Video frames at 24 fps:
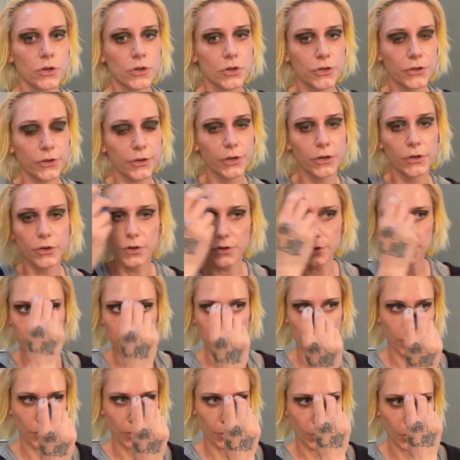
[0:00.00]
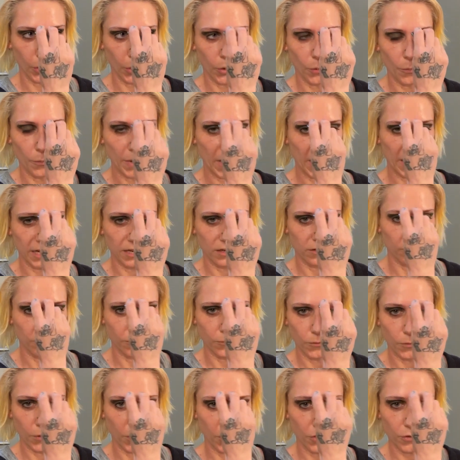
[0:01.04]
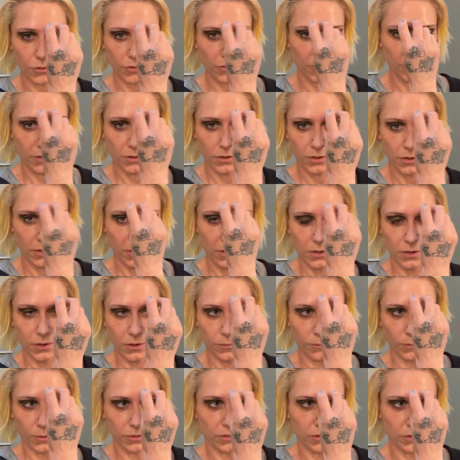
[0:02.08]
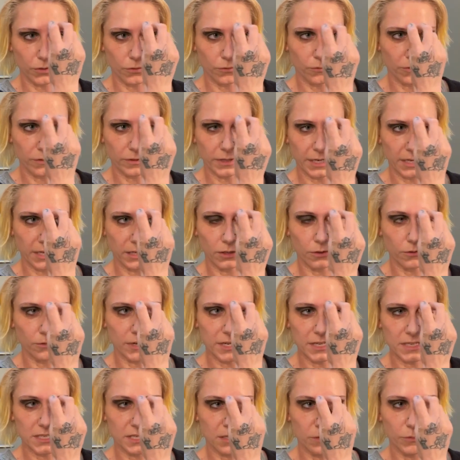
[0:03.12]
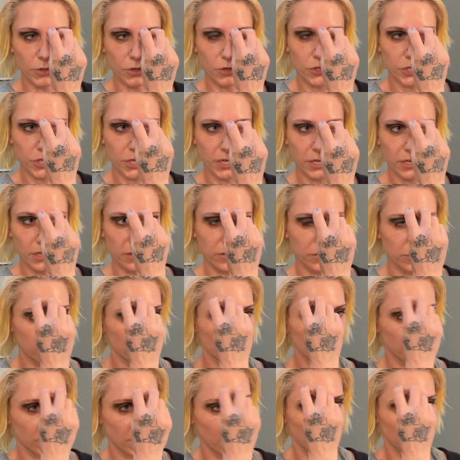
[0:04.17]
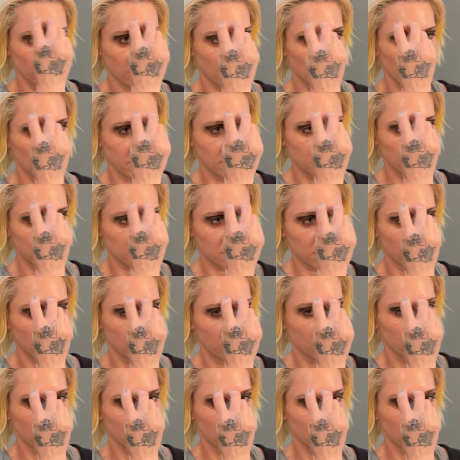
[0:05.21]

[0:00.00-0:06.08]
You can also go back and forth with an erasing motion on those frown lines